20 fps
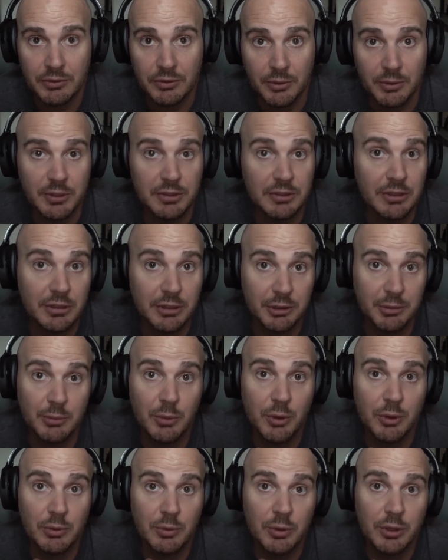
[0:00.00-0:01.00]
So it's a
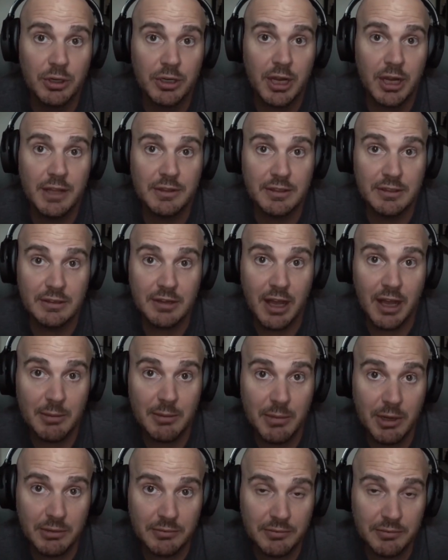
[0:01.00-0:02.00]
little more work at the
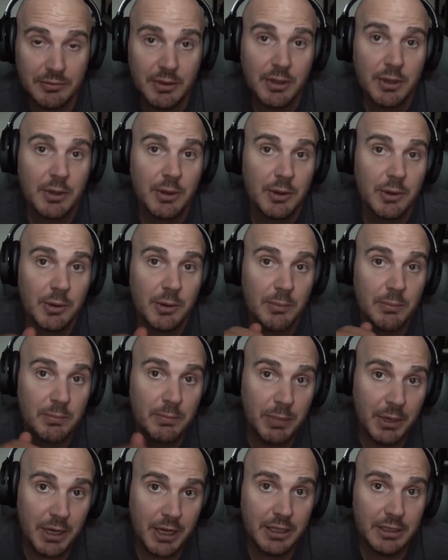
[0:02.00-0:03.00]
time of,
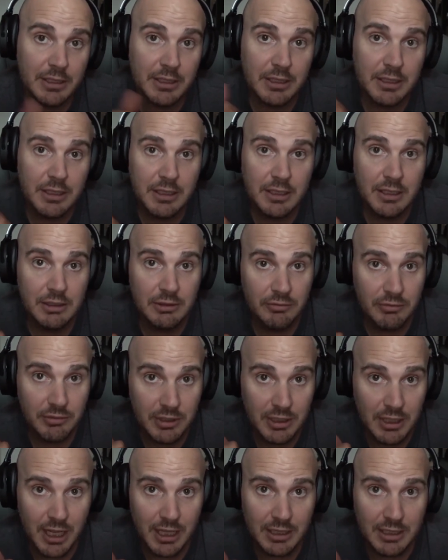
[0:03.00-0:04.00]
but in
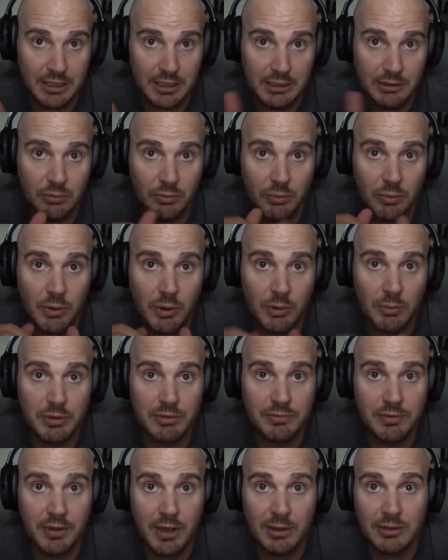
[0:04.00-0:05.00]
reality, what
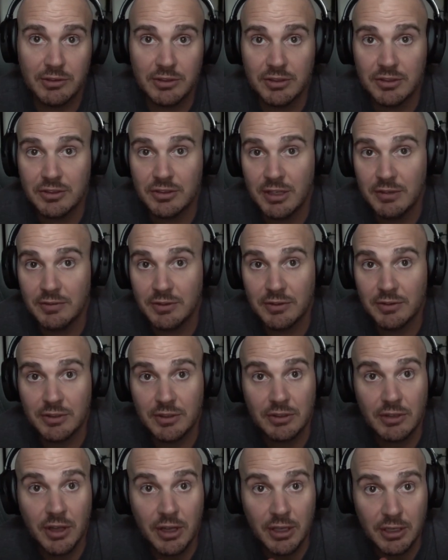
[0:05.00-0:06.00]
we found is this saves
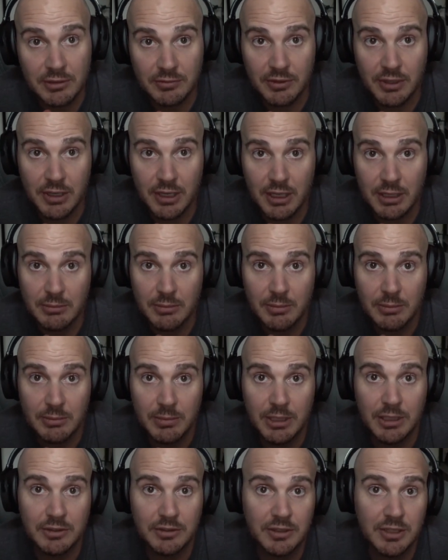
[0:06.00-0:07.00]
us a ton of time
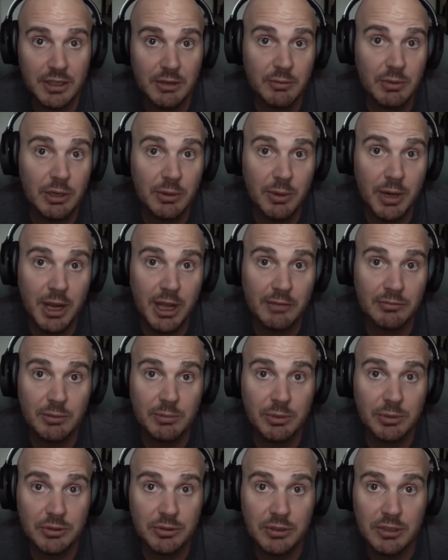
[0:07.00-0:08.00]
because then we don't have
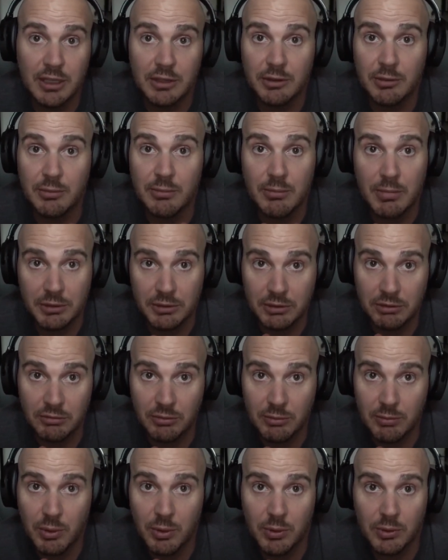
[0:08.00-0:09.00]
to put together
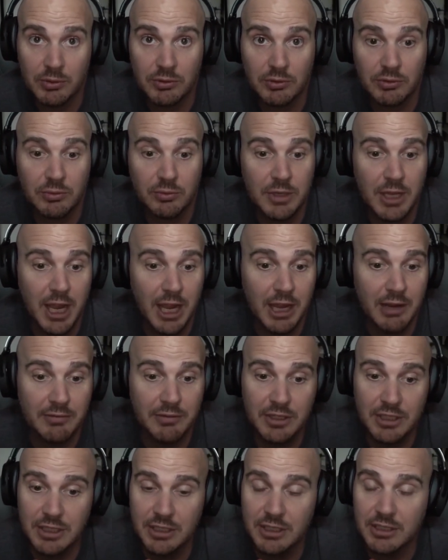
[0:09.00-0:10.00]
monthly reports. We
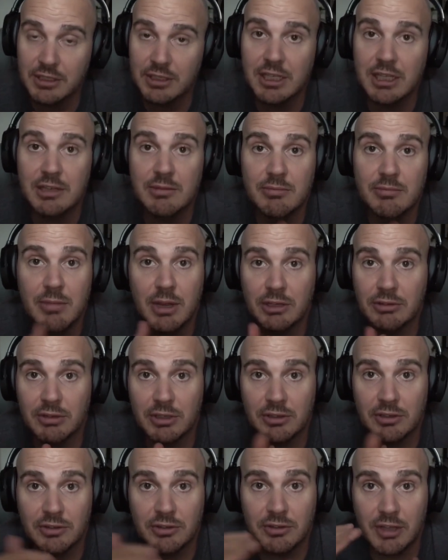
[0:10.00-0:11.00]
have the key
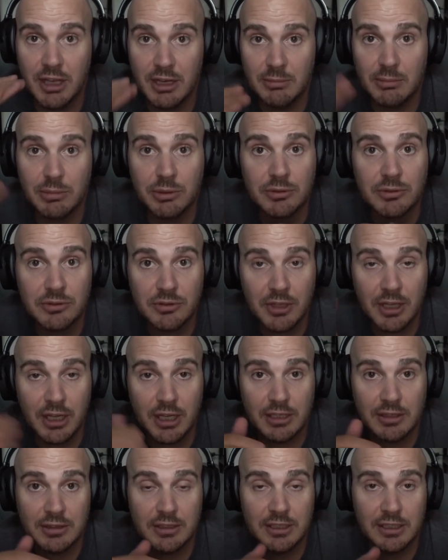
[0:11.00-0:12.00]
metrics tables
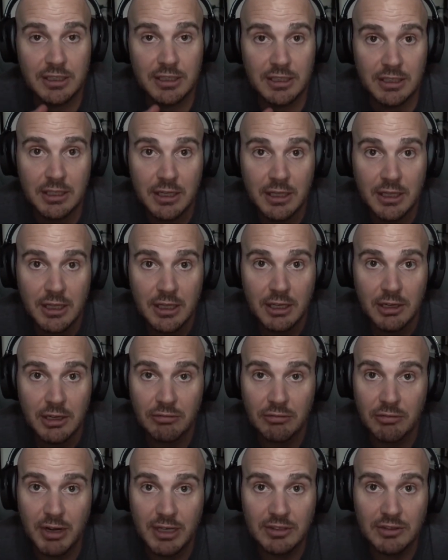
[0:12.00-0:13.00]
at the
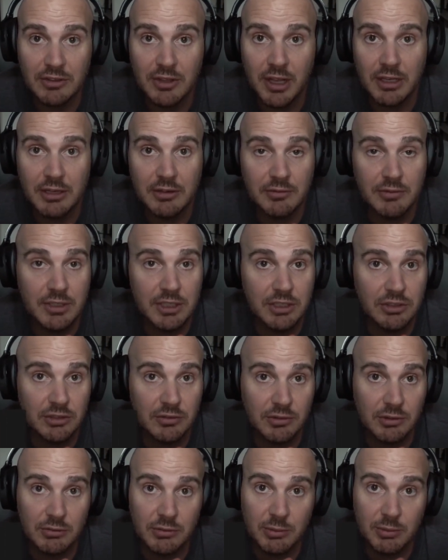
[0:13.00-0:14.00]
right side of
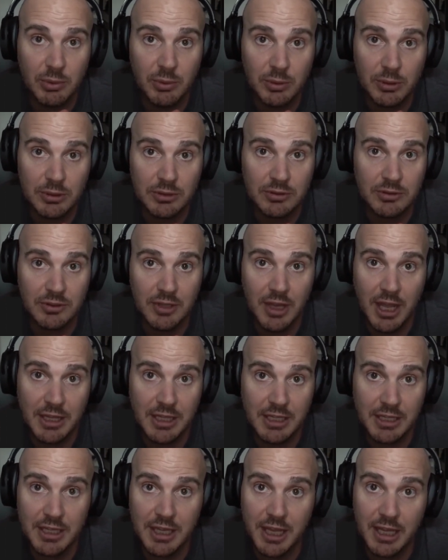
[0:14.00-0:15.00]
each of the reports,
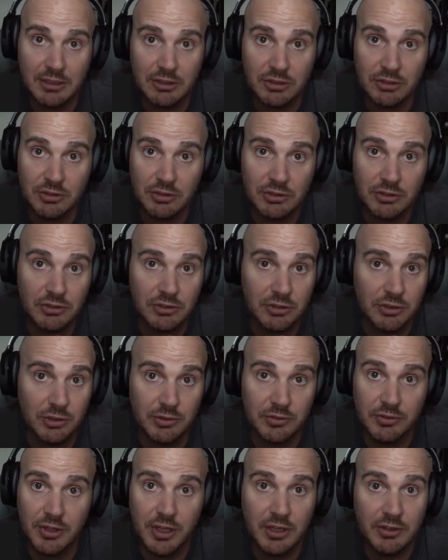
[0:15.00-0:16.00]
and then that just
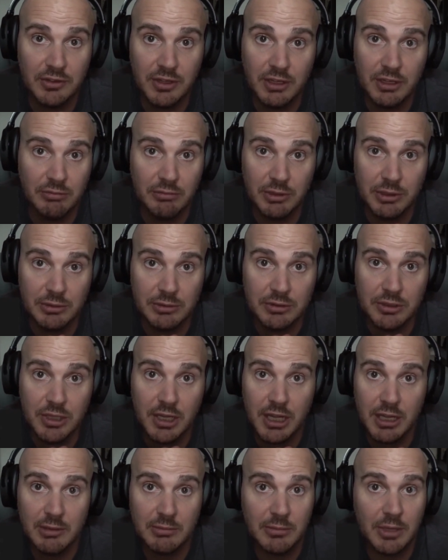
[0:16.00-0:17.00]
serves as a
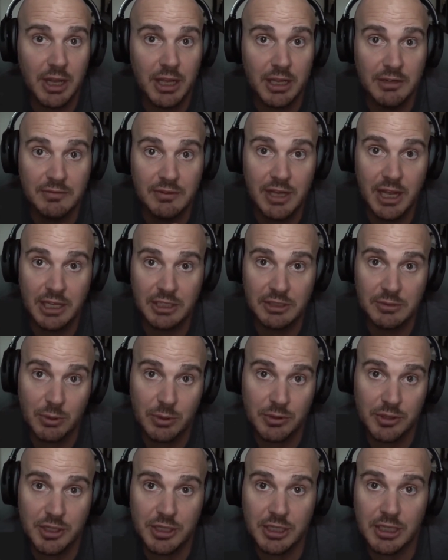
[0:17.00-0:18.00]
real-time kind of
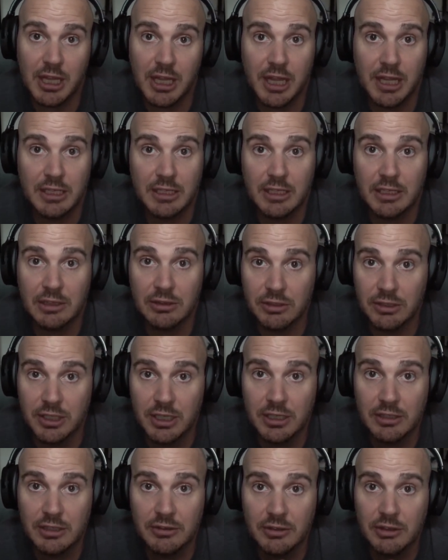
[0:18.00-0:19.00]
dashboard that the client can
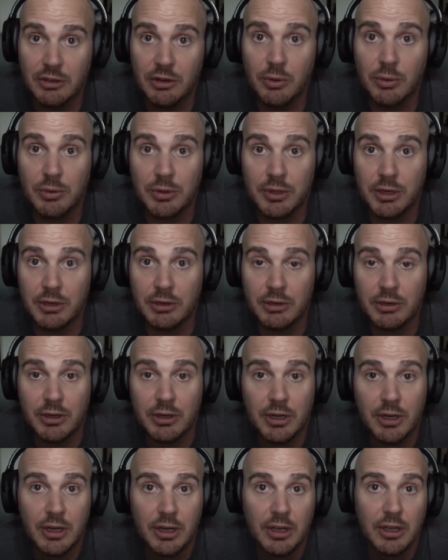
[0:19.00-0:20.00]
look at to know their
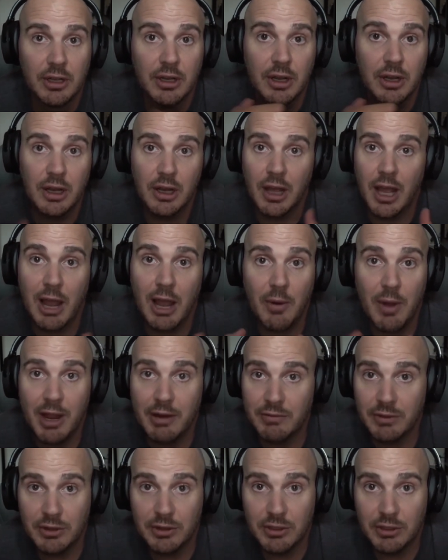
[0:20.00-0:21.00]
how
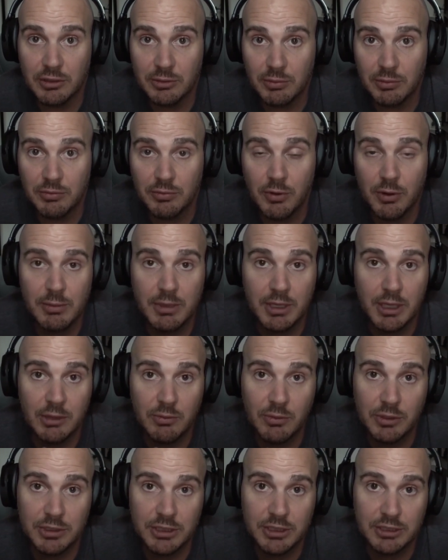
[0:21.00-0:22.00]
everything is
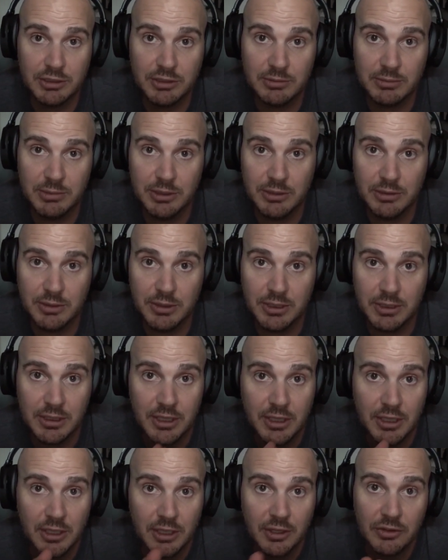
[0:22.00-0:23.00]
performing and what they should be doing.
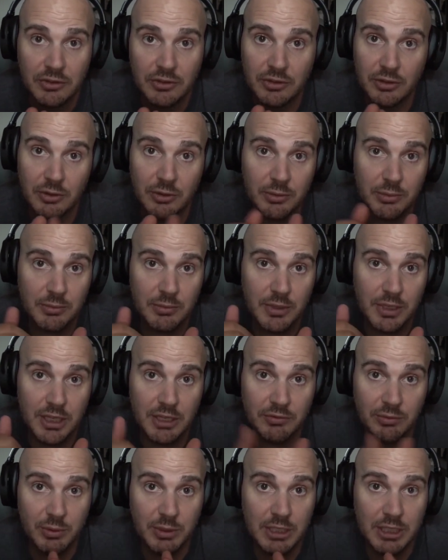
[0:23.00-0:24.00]
So
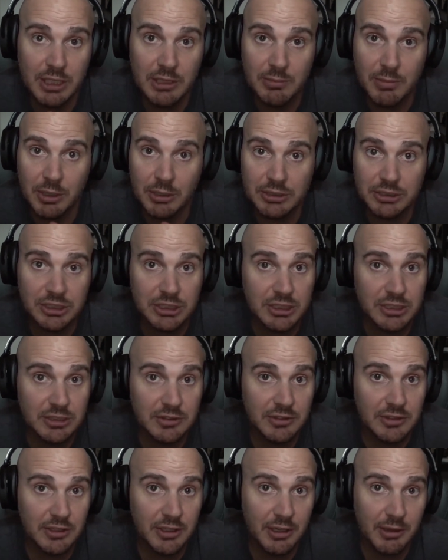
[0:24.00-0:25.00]
if we keep our
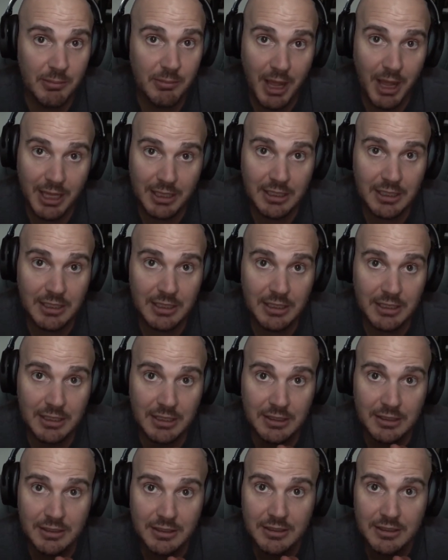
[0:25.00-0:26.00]
sheets
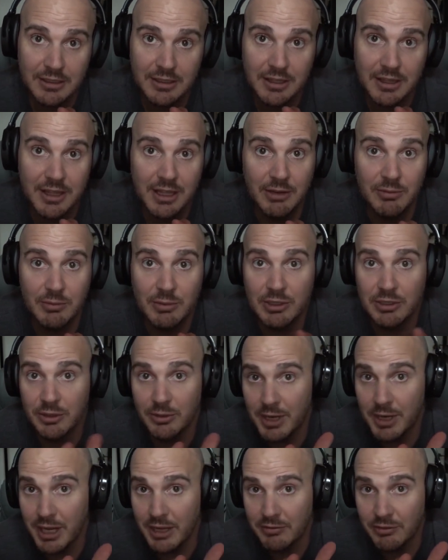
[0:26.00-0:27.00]
immaculate, then we
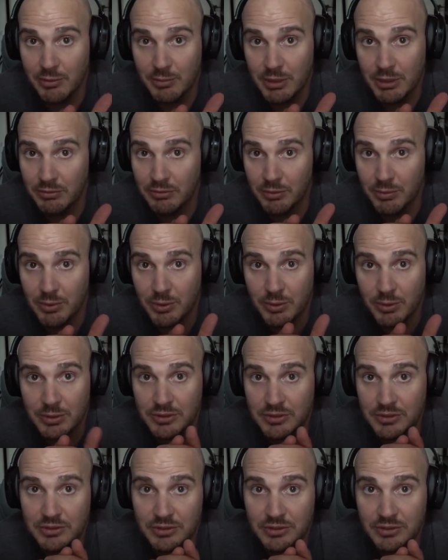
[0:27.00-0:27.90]
don't have to make reports.